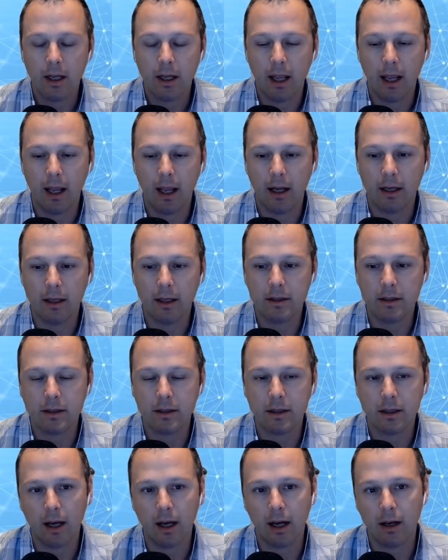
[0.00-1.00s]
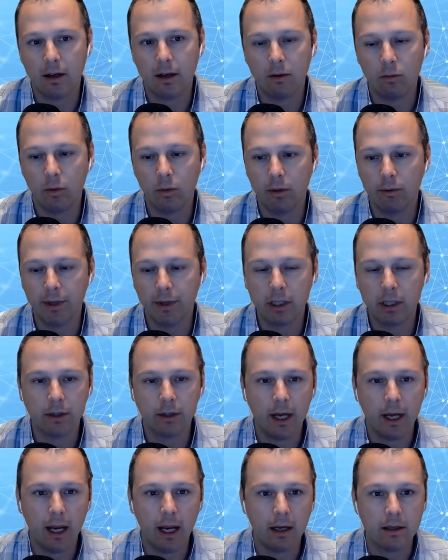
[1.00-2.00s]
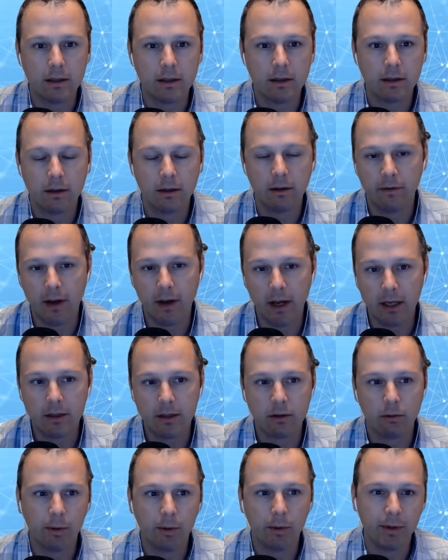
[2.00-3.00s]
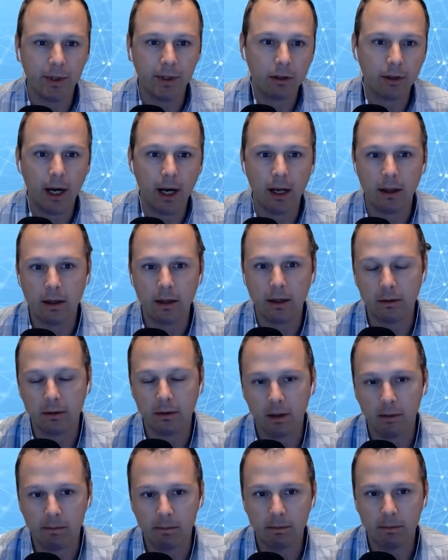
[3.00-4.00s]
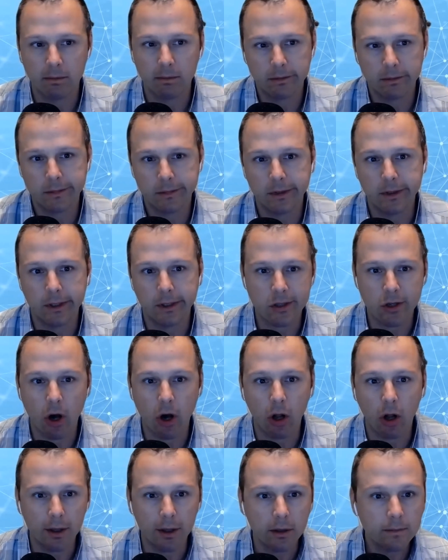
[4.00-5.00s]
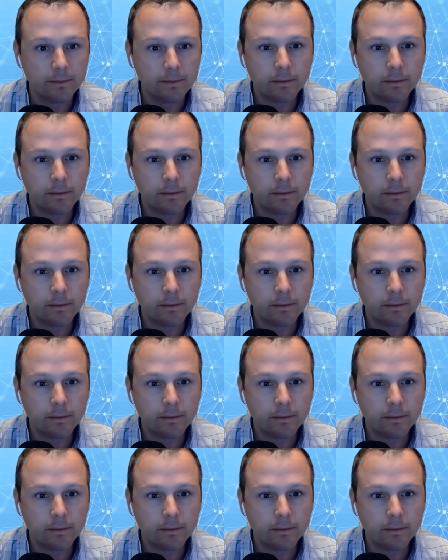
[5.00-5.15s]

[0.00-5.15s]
and we recreate the face, or we recreate the solid,